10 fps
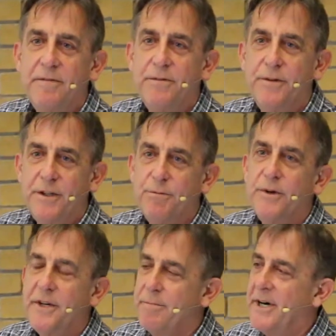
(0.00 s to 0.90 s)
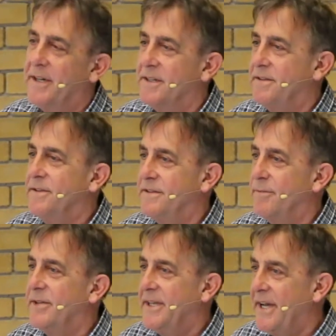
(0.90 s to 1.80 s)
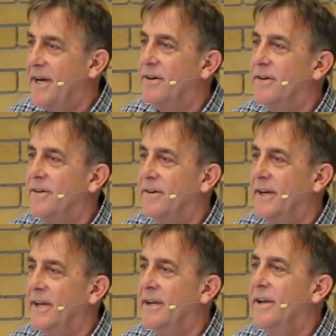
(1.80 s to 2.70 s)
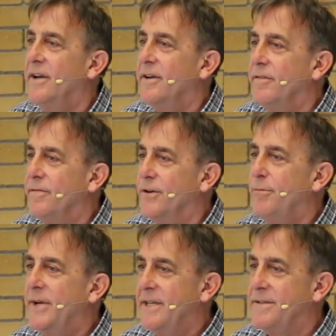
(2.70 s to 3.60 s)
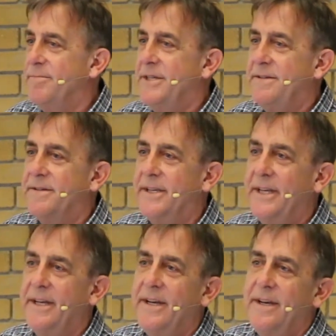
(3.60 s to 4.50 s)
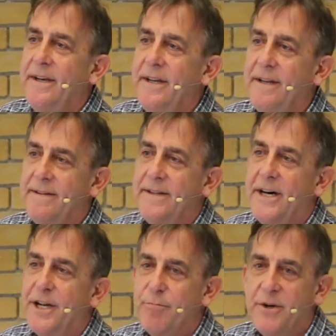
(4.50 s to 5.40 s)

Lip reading: If we're really worried about it, let's do something now, right? Food-based misery is not a